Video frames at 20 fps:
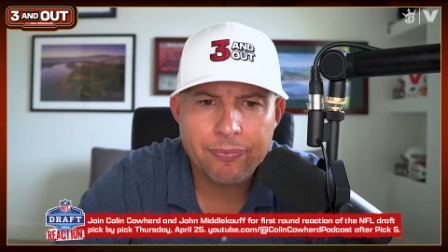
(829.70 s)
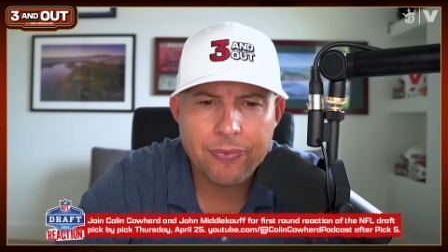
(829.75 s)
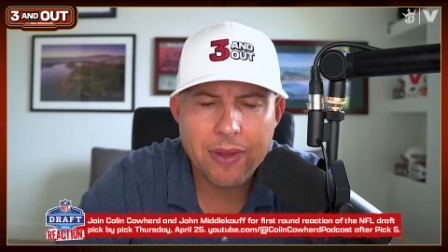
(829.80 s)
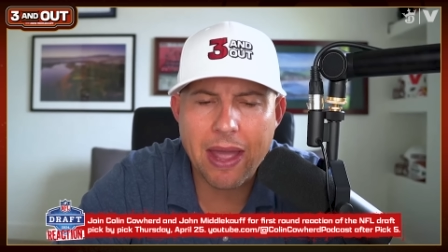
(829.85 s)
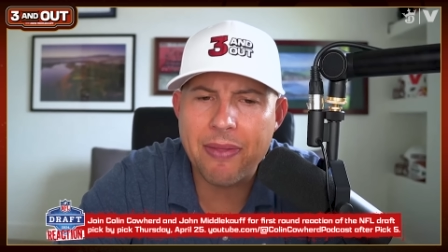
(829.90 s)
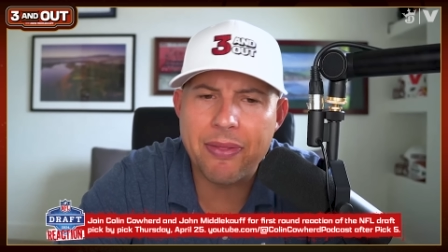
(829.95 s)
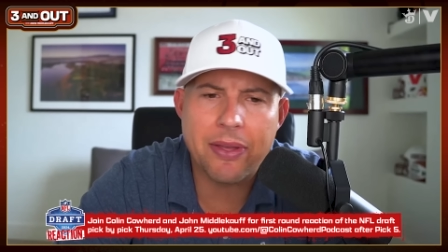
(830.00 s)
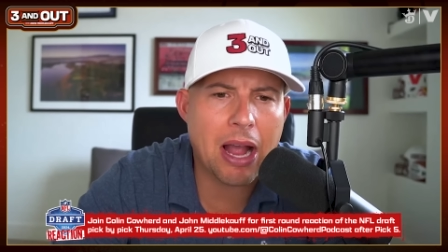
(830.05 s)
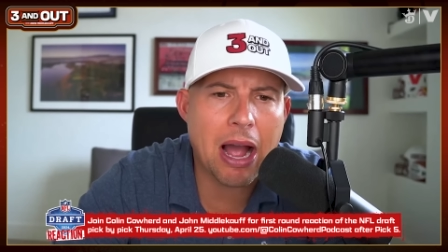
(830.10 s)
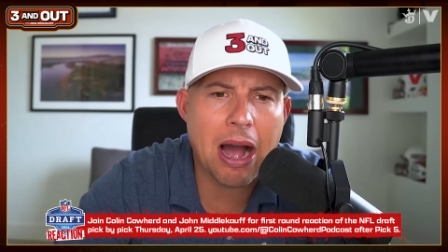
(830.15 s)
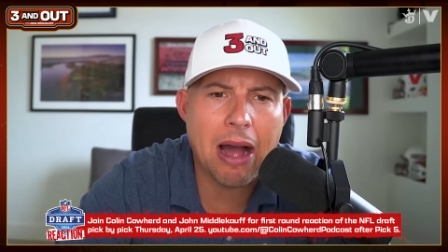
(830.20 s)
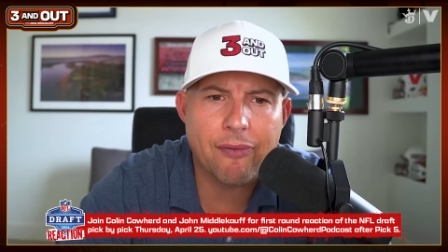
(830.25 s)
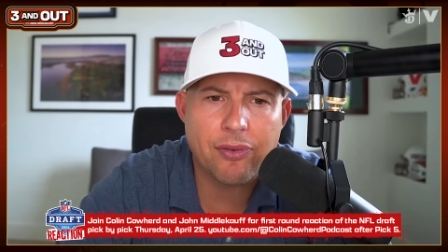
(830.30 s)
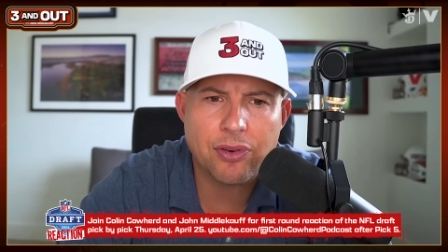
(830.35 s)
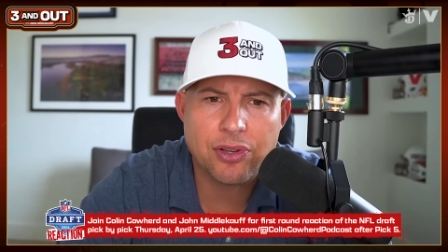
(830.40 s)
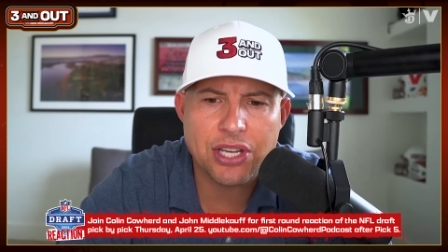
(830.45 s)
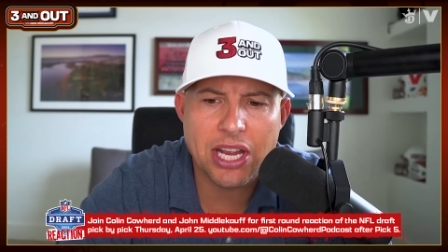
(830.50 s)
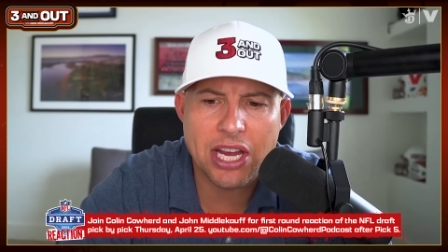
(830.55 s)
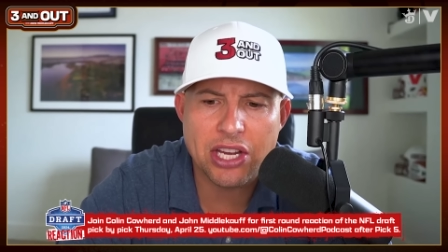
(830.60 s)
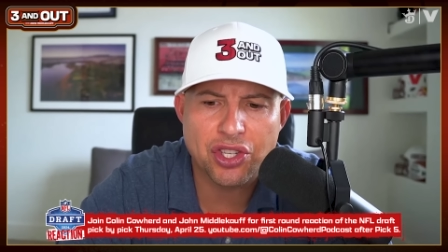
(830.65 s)
And the
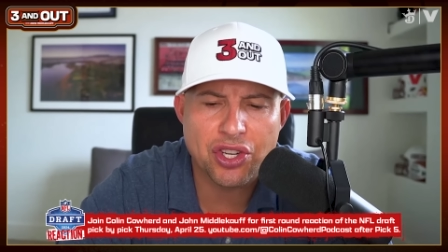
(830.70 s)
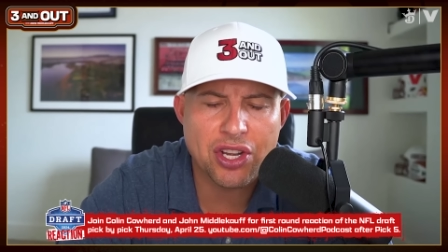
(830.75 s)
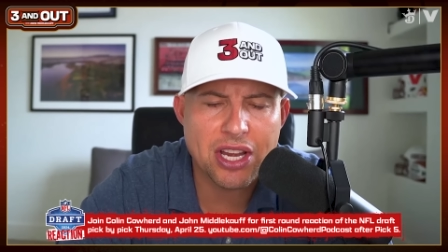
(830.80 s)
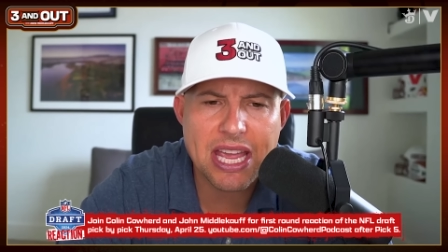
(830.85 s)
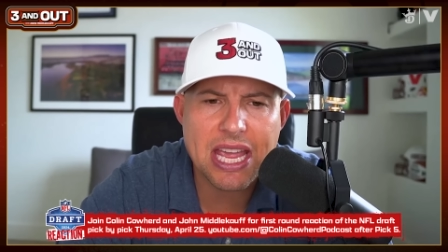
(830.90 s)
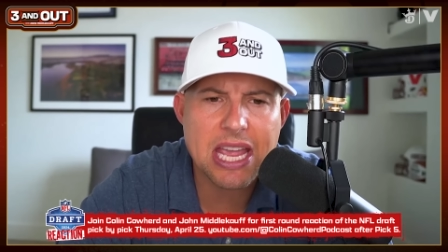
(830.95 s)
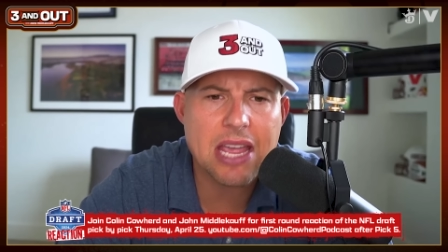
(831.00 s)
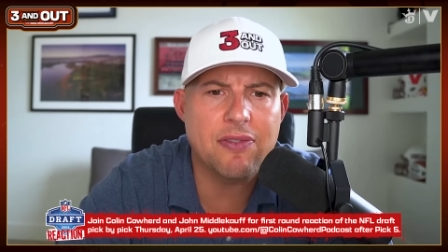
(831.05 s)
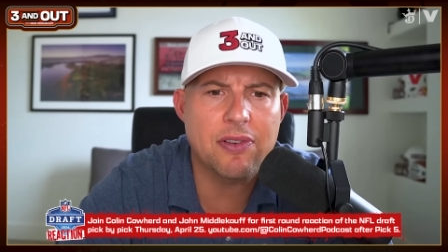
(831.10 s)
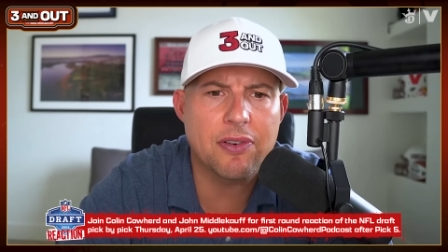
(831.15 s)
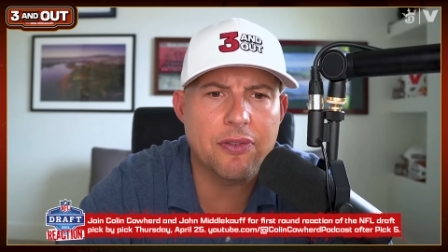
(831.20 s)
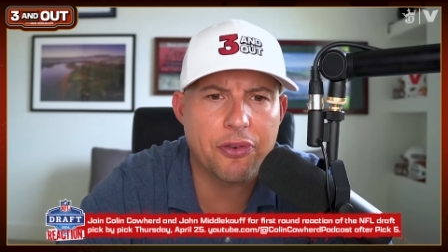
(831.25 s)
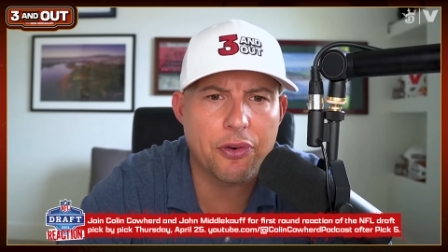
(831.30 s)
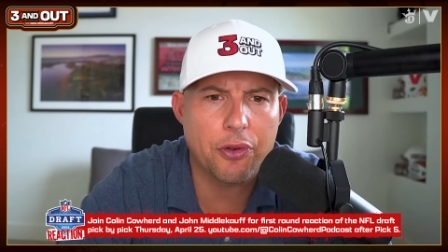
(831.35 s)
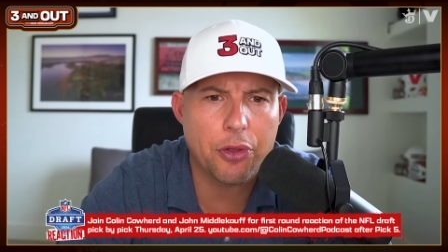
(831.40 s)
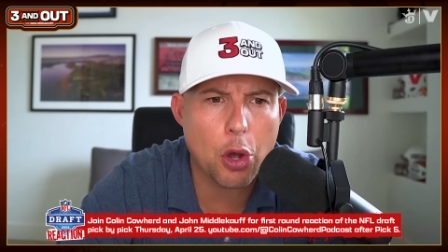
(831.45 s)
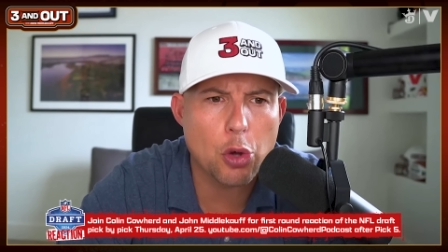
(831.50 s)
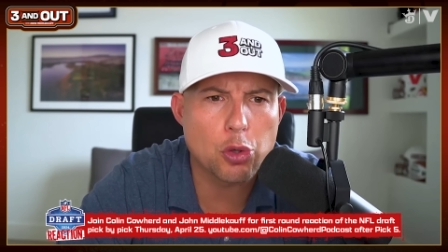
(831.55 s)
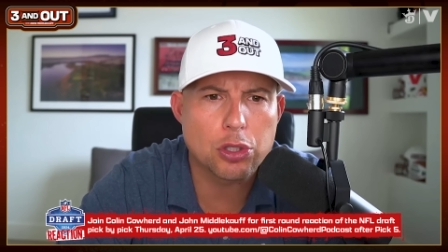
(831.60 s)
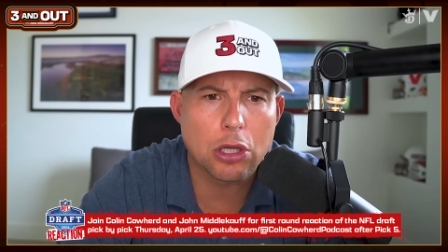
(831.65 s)
conversation, even for
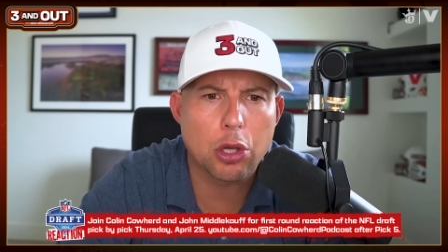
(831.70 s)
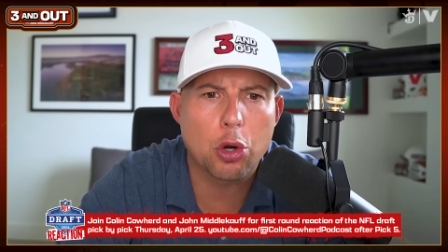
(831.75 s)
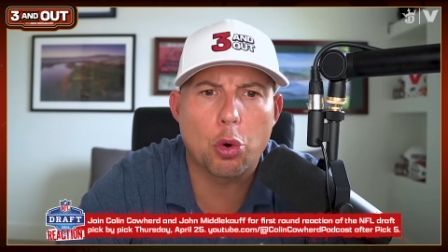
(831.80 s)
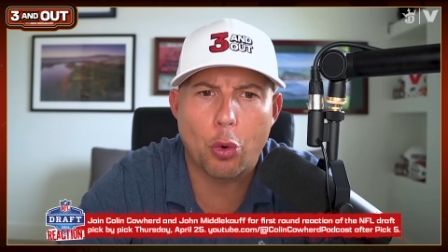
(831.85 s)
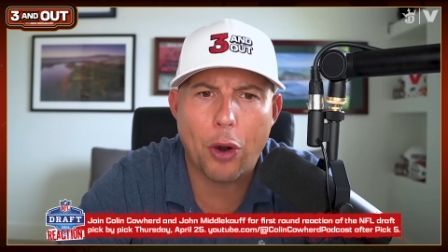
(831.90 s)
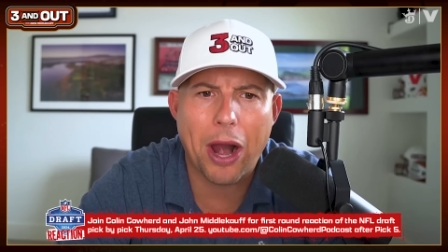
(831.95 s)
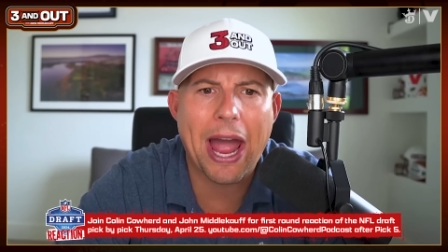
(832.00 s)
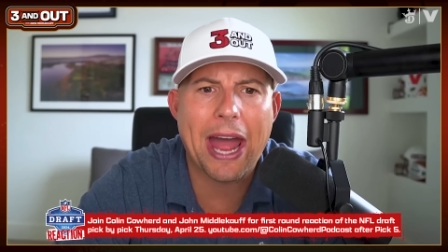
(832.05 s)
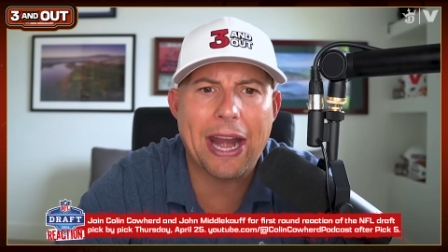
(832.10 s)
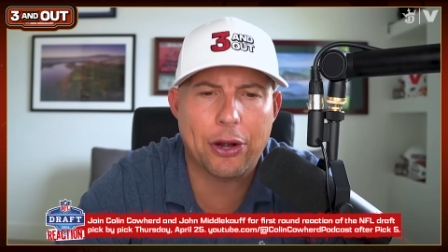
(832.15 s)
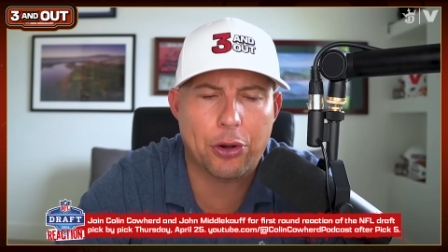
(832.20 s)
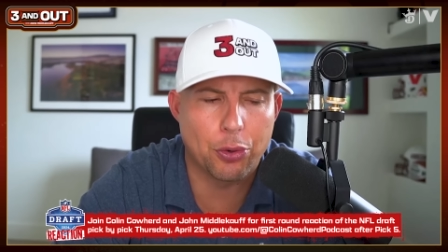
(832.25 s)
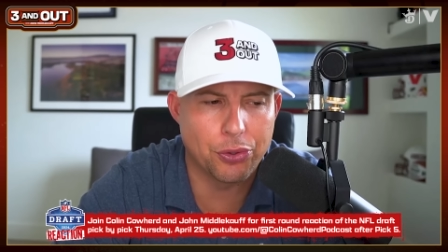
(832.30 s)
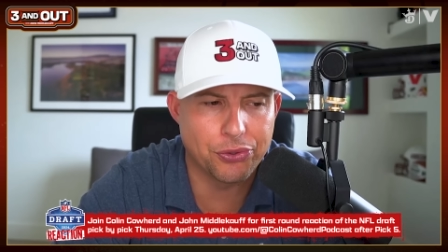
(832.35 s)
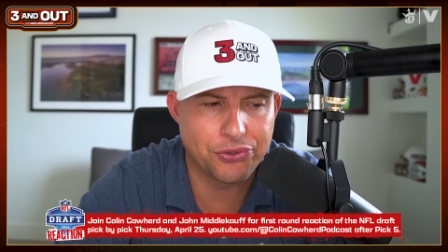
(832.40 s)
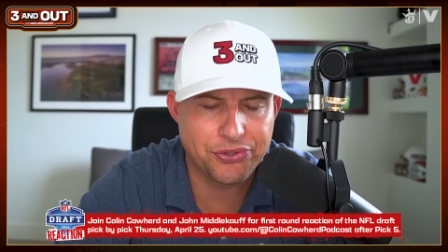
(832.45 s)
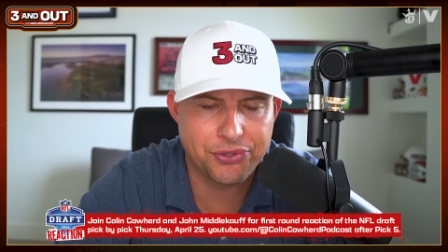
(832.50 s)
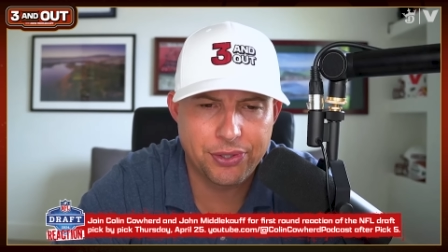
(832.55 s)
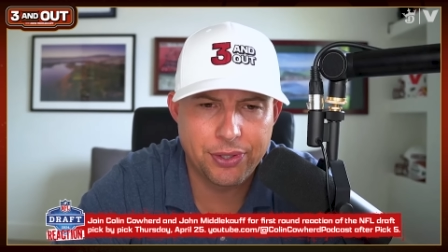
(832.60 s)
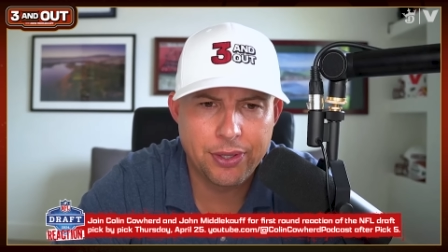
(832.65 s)
those little
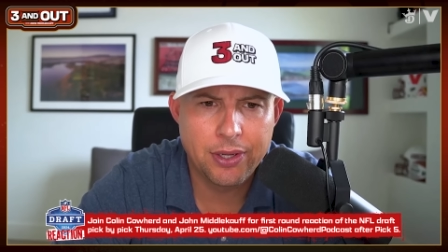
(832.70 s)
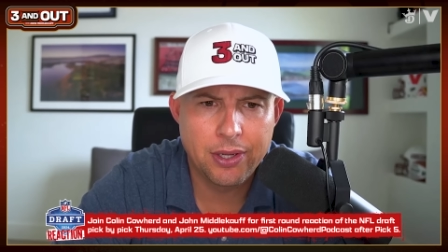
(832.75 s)
radicals